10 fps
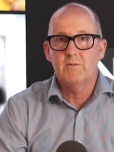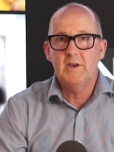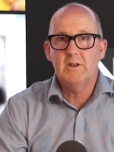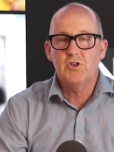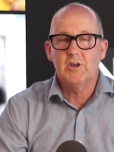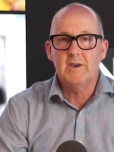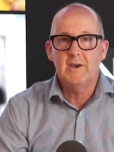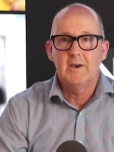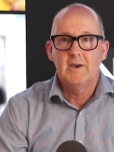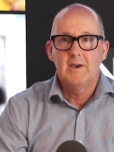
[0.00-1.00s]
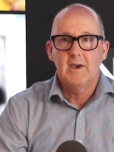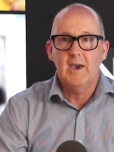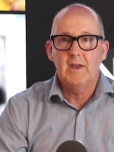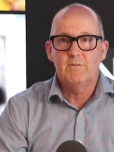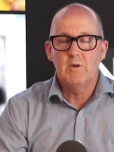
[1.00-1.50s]
of energy.
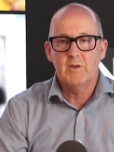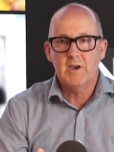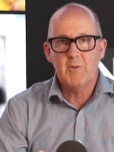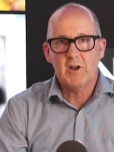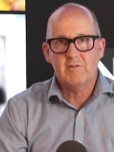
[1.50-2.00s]
And if you think about a